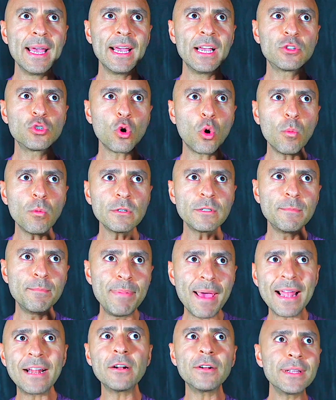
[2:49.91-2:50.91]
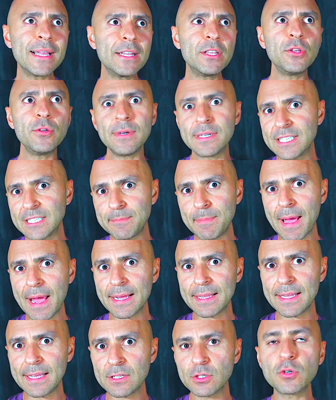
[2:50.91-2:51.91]
it's almost better than you
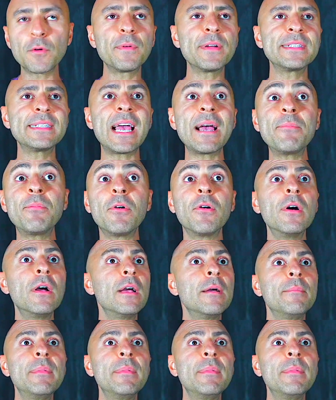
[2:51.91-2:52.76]
expected so for example